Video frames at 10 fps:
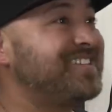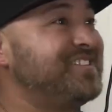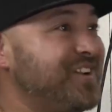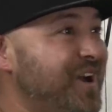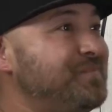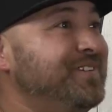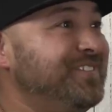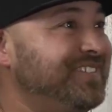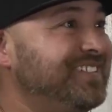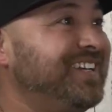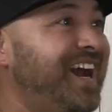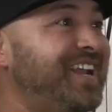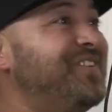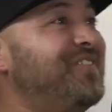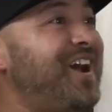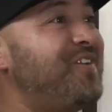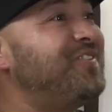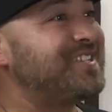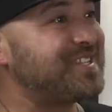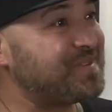job, dude. Yeah. I didn't want. I
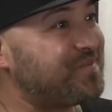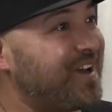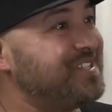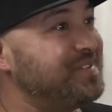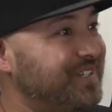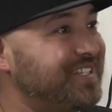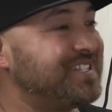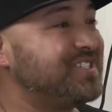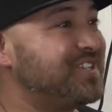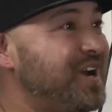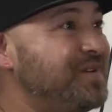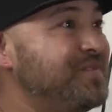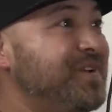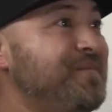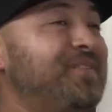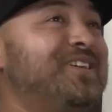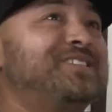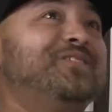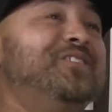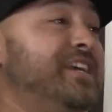wanted to surprise you, but that's it's a job." So cool. I was like,
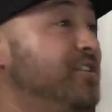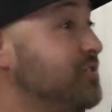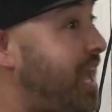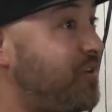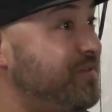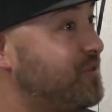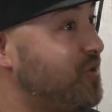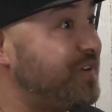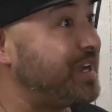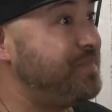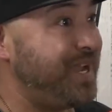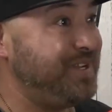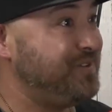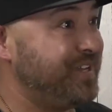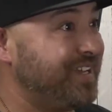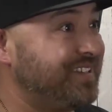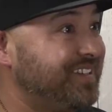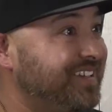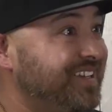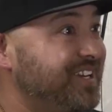"What?" He goes, "I don't even know if I can pay you yet
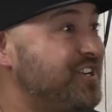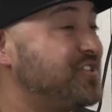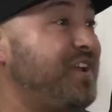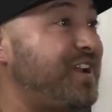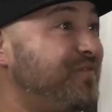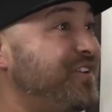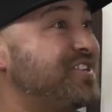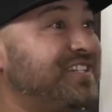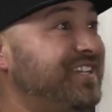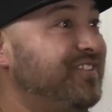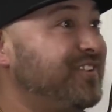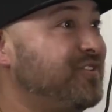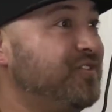because mm-hmm. you're yeah, not I'll officially it, on the crew.